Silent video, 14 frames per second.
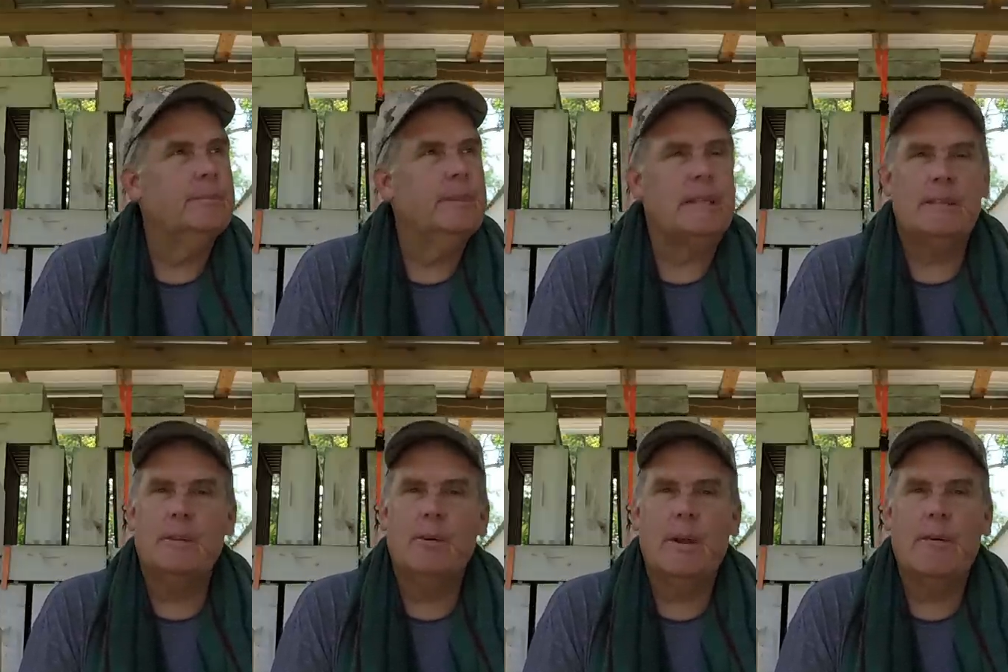they
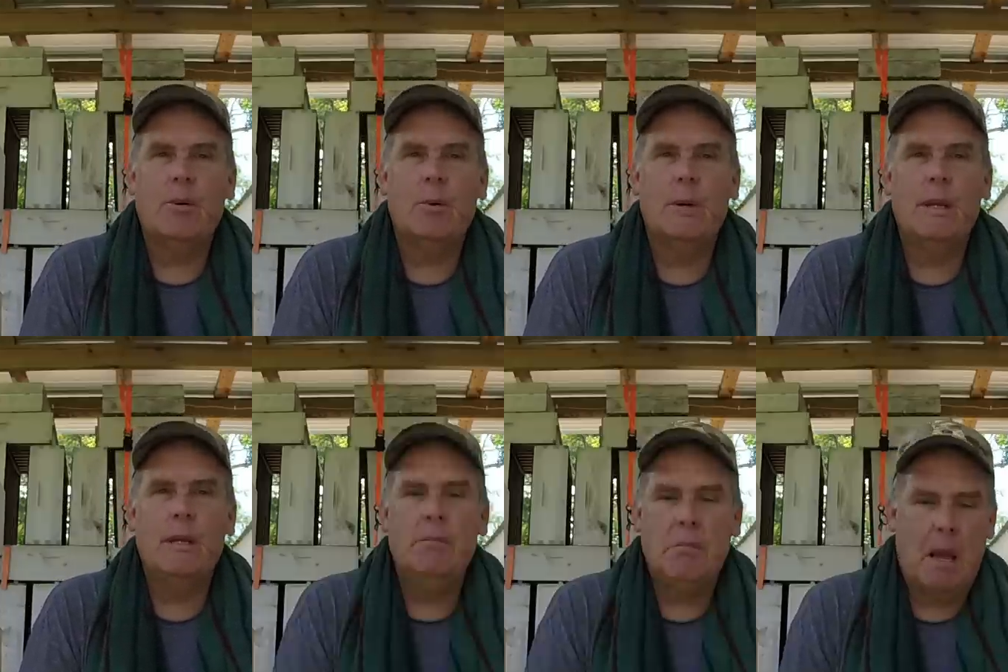still don't have a
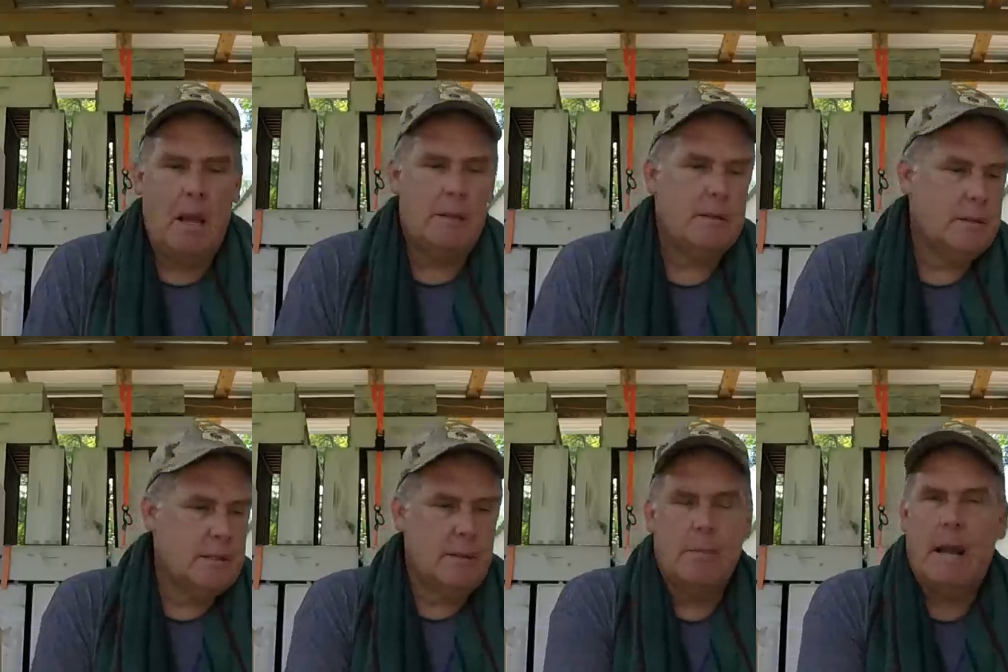queen, I
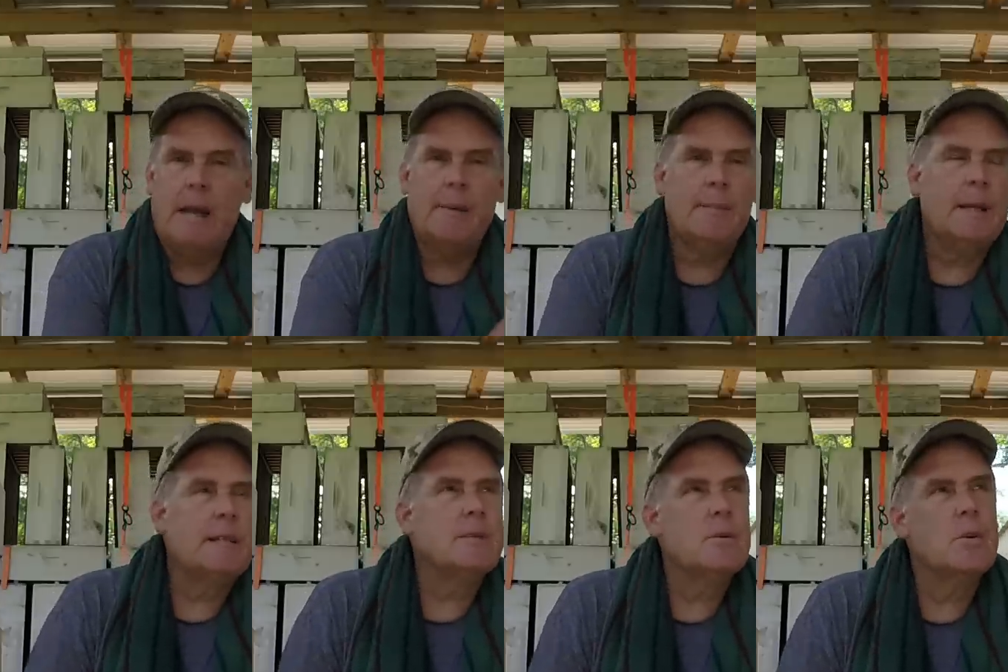just combine them
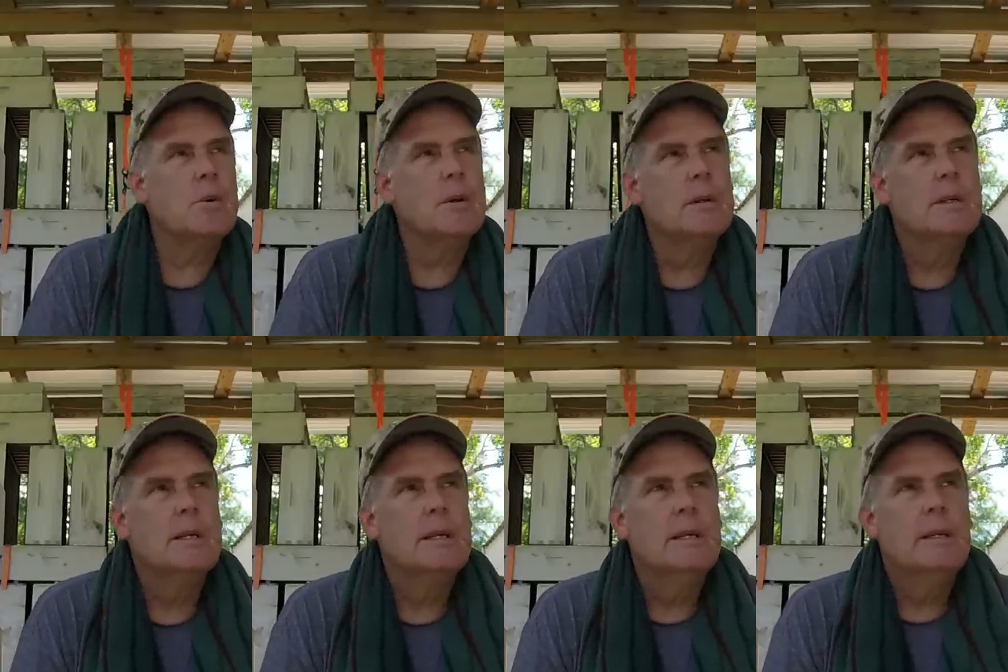next door,
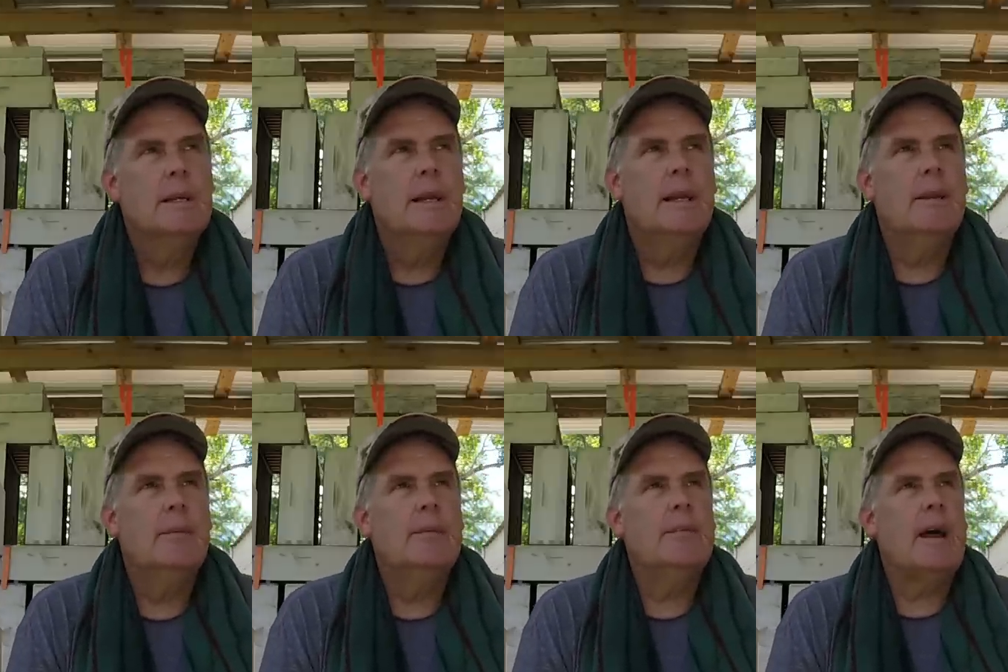
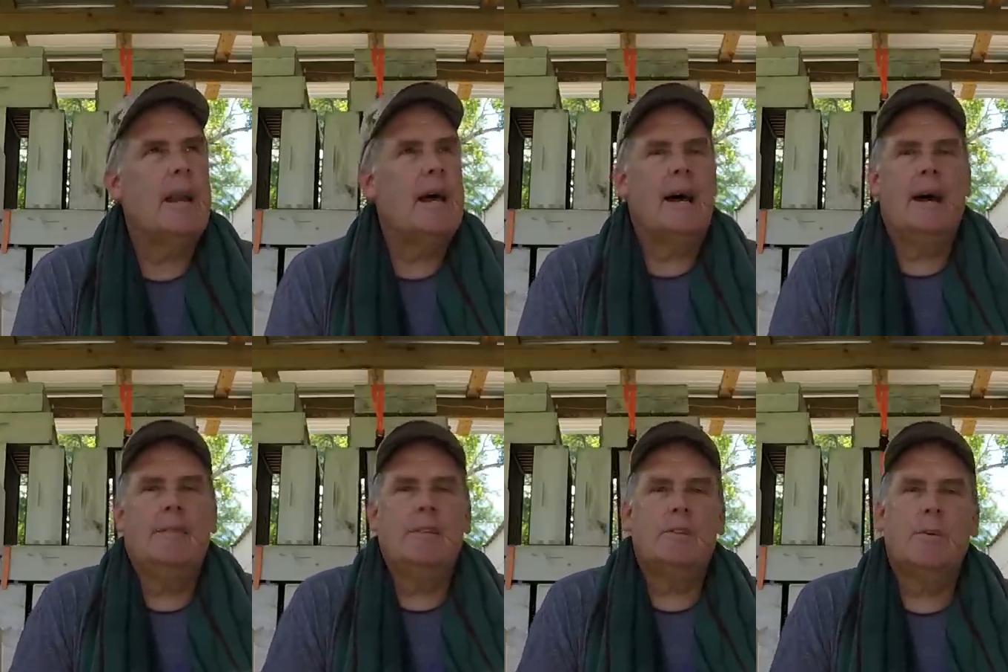and we've got a
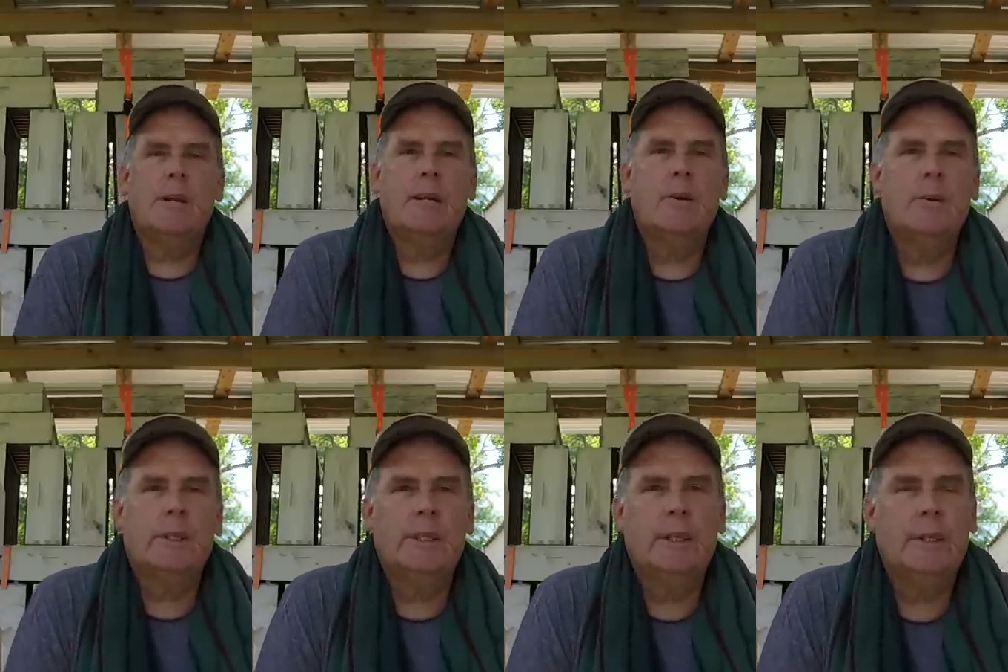hive that's ready to
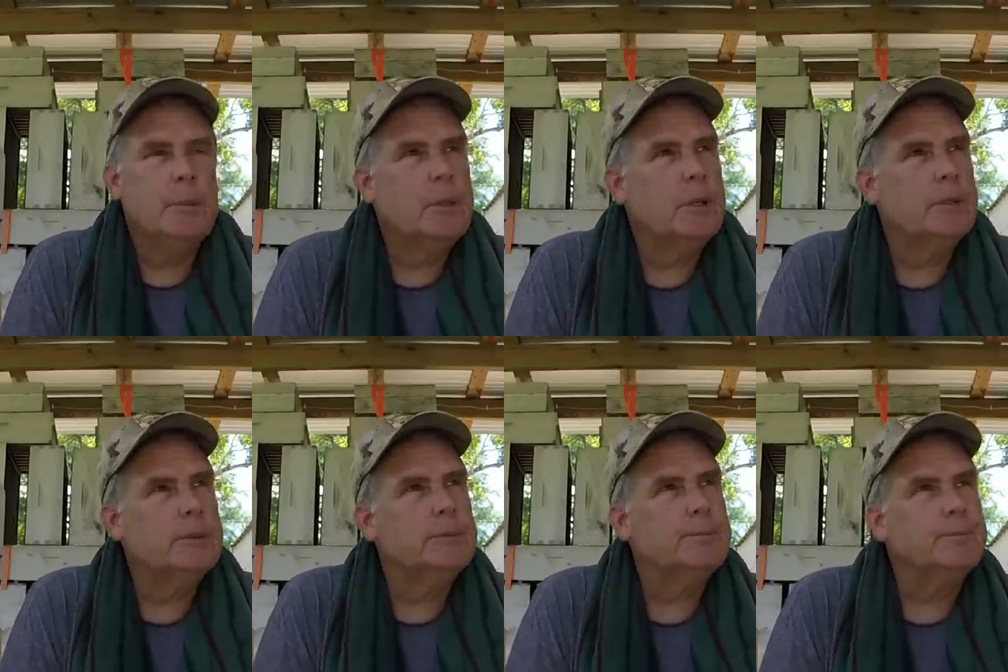go into honey
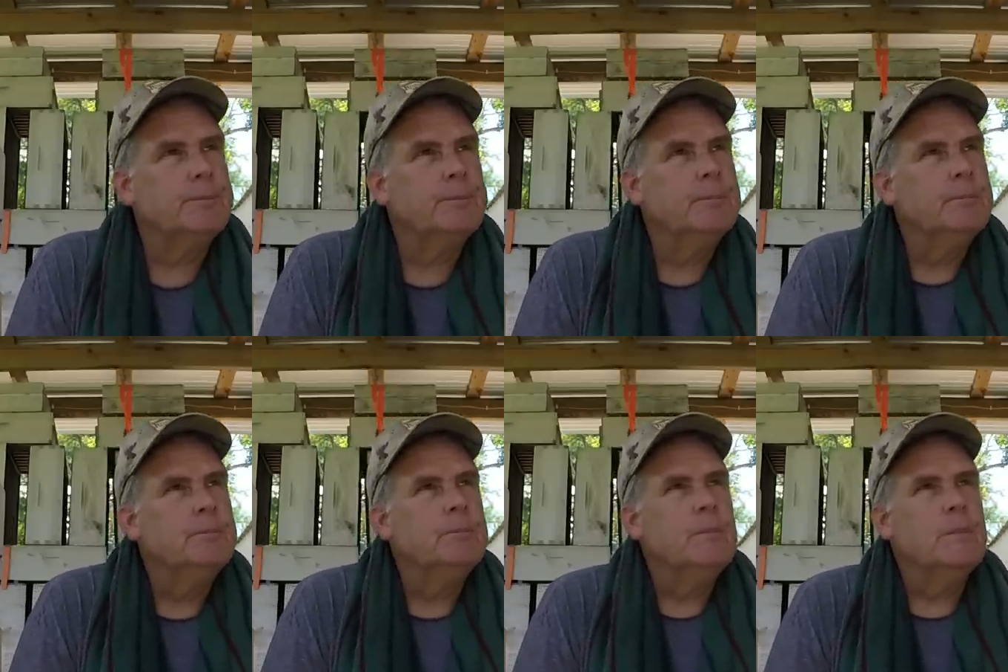production.
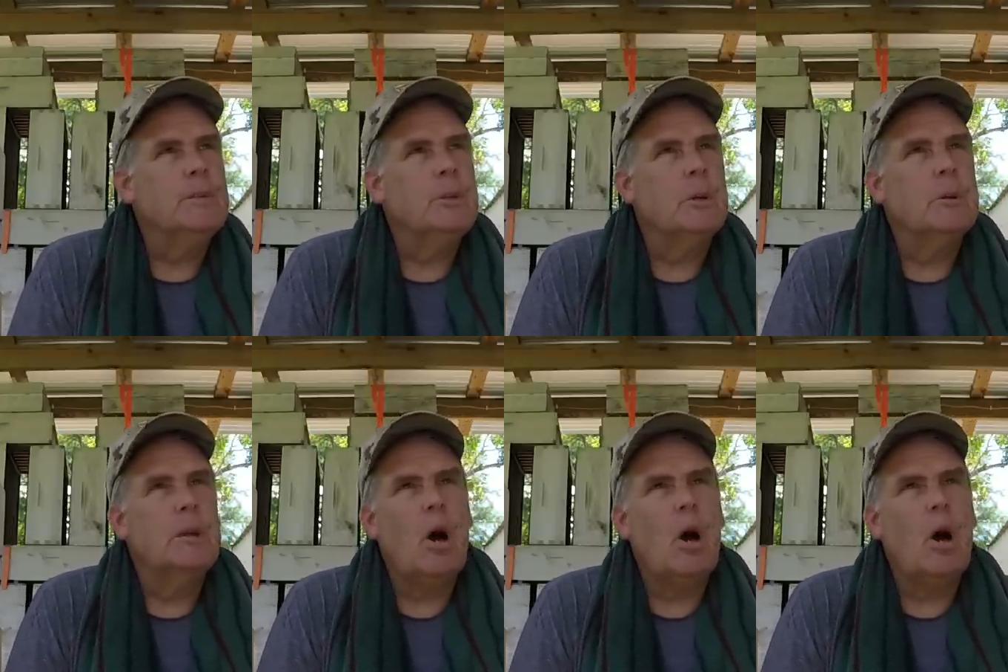So